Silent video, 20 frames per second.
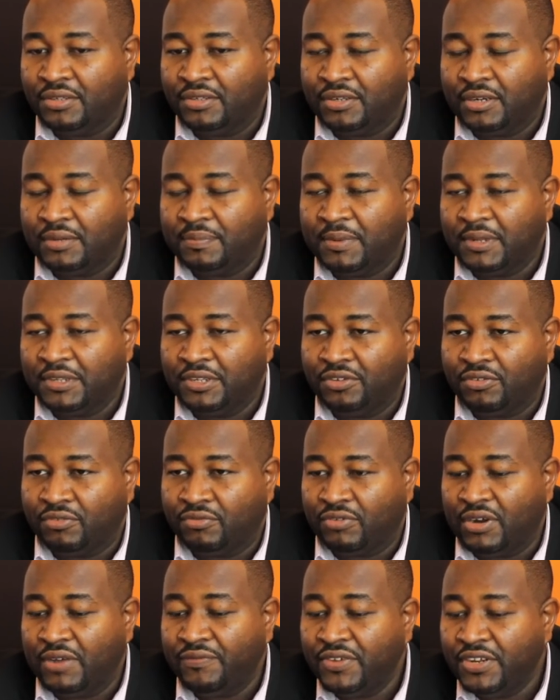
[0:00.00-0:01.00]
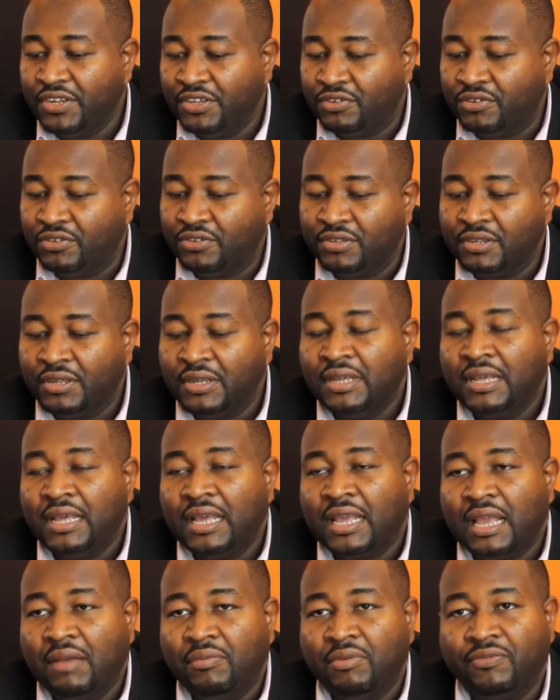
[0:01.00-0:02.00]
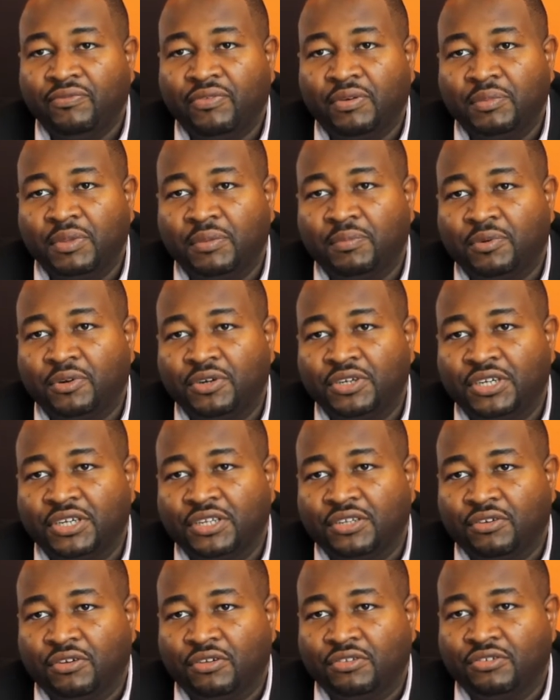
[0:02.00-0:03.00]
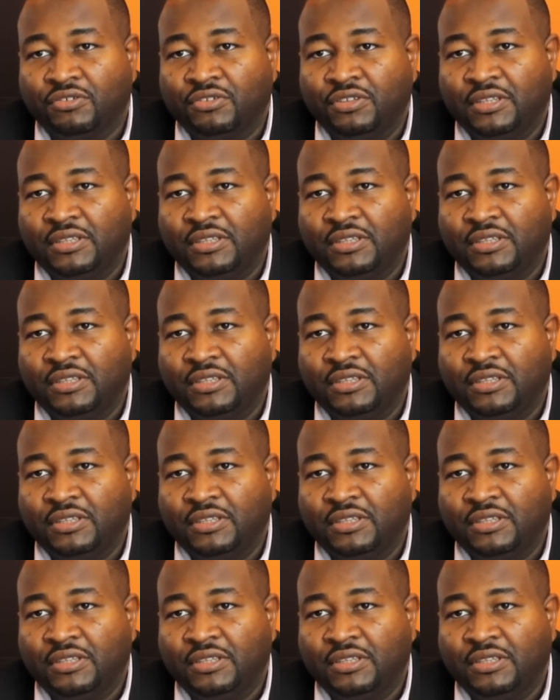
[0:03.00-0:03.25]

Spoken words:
surpluses or revenues coming from the project is also